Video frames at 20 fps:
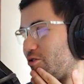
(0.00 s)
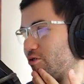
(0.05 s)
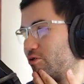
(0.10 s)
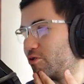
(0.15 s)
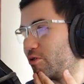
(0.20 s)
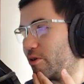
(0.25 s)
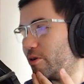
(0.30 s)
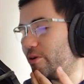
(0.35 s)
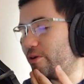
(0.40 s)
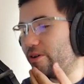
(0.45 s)

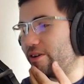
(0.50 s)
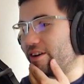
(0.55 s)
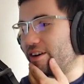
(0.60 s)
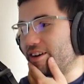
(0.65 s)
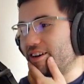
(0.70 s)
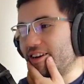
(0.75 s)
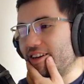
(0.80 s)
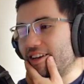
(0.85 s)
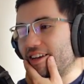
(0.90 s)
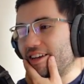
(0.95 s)

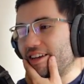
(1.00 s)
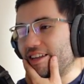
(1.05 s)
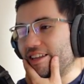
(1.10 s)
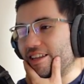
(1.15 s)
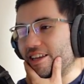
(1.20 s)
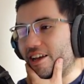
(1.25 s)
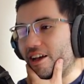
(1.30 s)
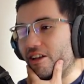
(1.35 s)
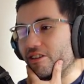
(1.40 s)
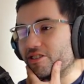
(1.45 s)
drawing
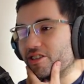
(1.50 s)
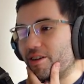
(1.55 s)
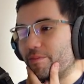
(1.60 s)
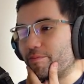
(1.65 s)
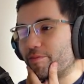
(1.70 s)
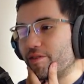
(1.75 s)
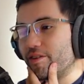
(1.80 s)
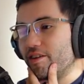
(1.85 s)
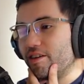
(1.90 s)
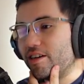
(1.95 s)
the
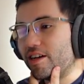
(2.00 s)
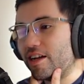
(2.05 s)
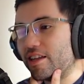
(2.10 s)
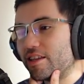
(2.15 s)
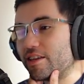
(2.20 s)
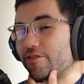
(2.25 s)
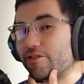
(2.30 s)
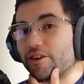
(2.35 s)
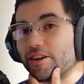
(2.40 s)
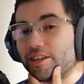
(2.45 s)
concept and
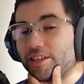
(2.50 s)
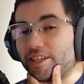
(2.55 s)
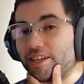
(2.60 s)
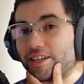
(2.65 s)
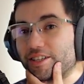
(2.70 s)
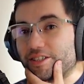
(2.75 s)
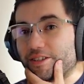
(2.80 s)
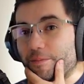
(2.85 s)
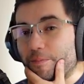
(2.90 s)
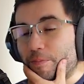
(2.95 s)
different
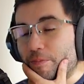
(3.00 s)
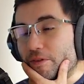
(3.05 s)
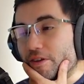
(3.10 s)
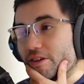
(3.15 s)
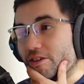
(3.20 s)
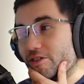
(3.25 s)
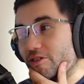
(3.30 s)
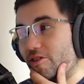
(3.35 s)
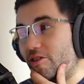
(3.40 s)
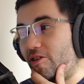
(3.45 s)
ideas.
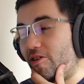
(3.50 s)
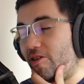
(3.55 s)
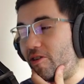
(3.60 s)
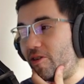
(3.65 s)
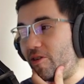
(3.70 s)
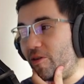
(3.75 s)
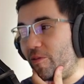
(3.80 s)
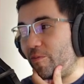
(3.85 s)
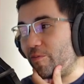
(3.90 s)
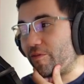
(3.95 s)

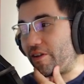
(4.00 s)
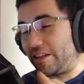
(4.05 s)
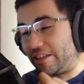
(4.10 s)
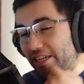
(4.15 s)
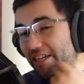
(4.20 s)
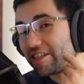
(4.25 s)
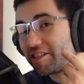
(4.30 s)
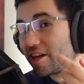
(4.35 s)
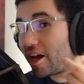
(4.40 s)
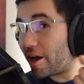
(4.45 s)
So it
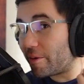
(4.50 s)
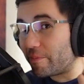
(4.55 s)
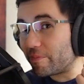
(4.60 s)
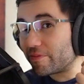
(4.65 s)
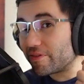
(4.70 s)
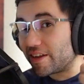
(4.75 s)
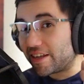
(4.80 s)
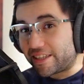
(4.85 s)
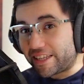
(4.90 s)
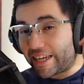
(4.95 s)
takes time.
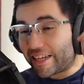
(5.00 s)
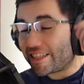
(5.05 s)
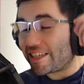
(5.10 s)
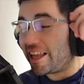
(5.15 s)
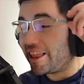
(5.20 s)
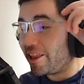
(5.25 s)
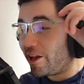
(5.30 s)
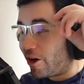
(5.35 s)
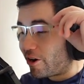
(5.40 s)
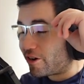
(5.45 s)
It takes
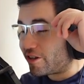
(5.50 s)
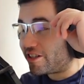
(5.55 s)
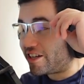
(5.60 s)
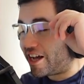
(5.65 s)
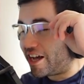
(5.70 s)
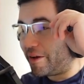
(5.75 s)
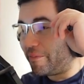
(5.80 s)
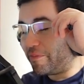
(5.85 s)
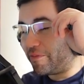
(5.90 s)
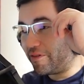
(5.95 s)
a lot of
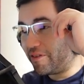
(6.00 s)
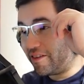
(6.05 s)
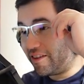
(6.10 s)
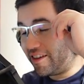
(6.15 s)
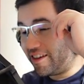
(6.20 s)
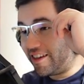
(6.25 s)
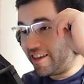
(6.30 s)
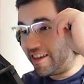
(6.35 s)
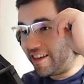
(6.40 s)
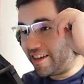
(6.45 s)
time.
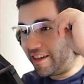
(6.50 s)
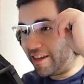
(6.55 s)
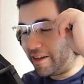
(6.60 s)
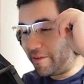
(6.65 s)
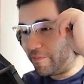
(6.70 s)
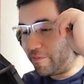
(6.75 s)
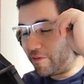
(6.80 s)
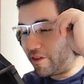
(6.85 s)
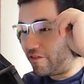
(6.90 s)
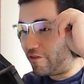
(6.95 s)

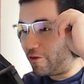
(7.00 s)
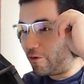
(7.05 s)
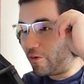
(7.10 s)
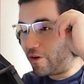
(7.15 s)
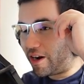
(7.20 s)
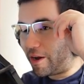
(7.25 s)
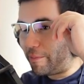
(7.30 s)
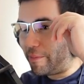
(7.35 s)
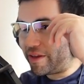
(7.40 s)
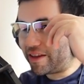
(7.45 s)
If you
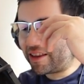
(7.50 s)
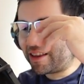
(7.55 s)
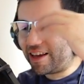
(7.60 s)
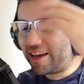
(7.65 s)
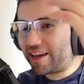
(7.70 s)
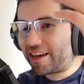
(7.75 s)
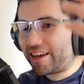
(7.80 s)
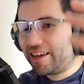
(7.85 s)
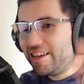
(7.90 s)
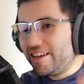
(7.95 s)
want to mint
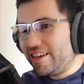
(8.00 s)
like